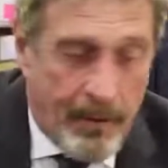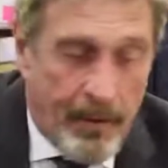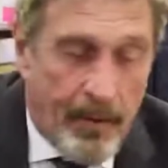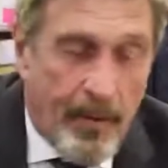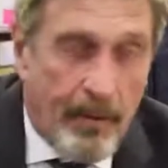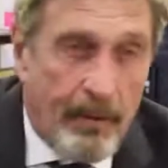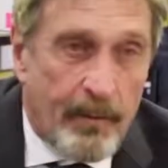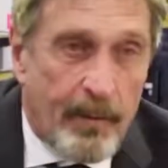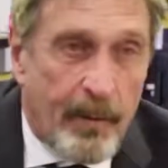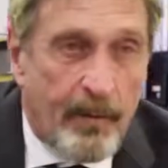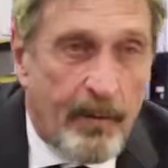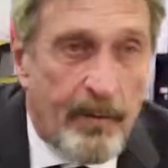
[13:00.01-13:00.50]

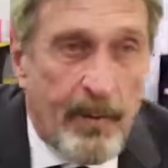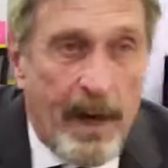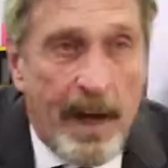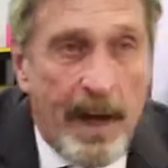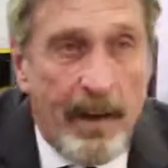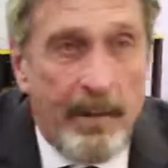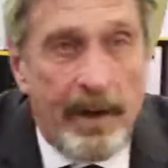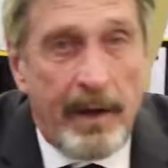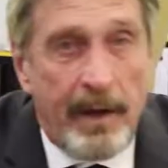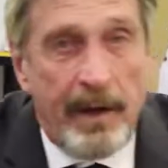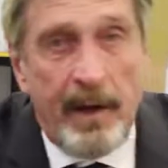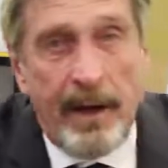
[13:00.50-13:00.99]
Well,
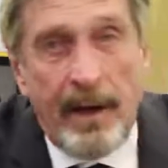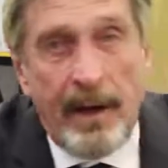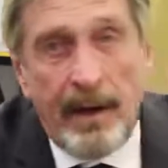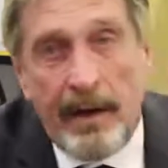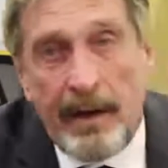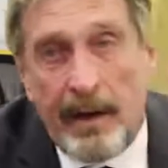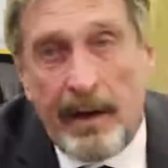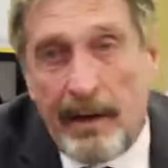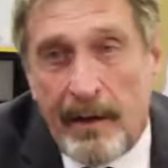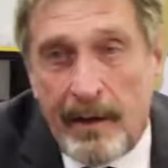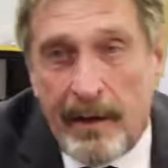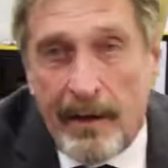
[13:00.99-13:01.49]
maybe
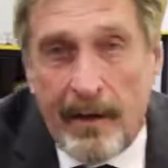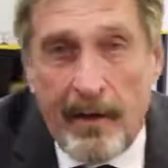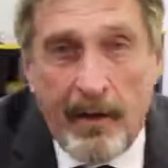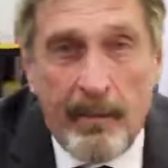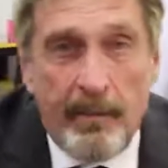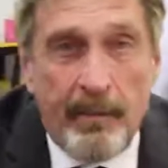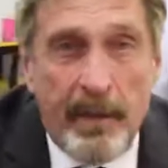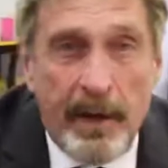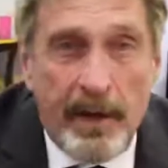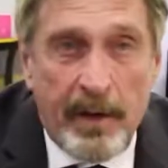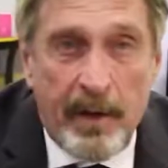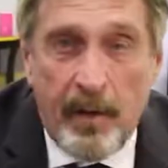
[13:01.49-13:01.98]
they're
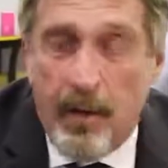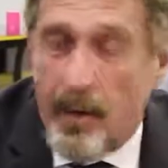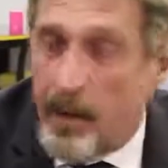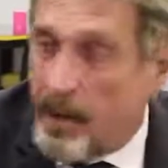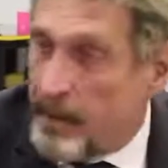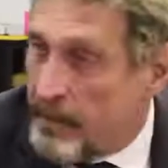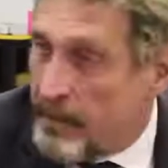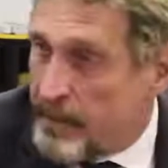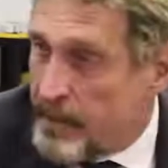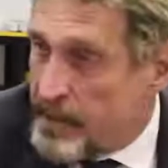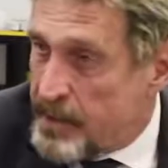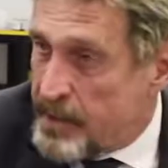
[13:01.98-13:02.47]
a
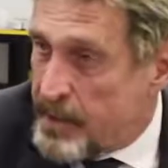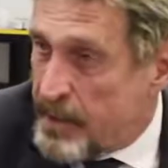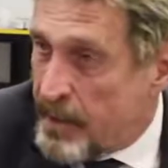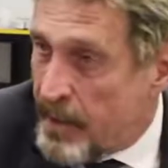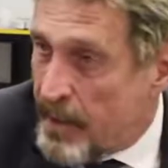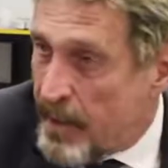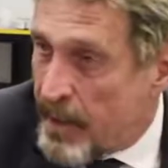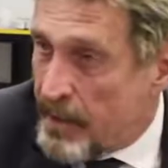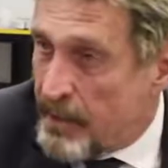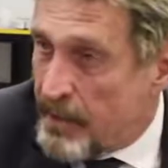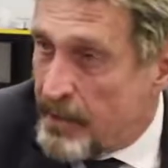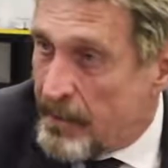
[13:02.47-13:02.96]
Bitcoin
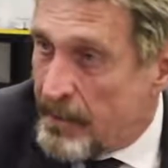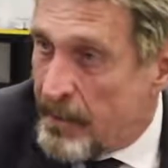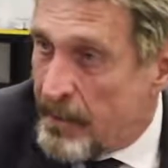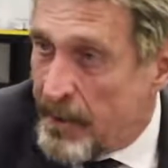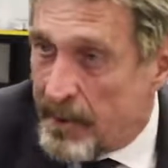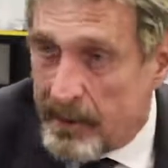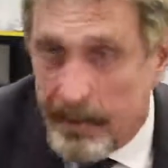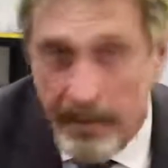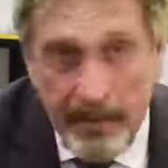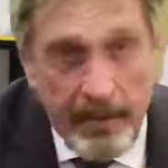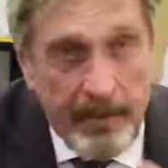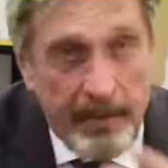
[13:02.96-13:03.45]

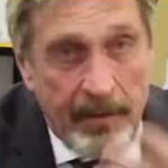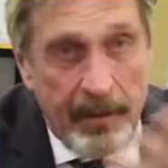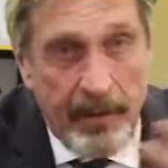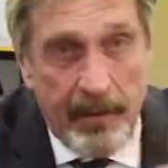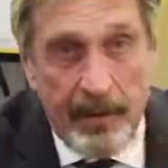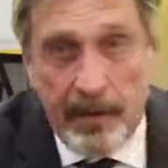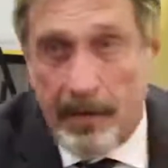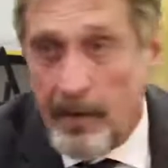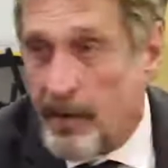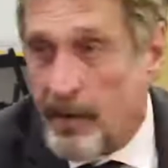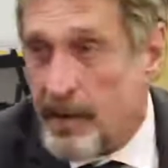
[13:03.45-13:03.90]
aficionado, and they're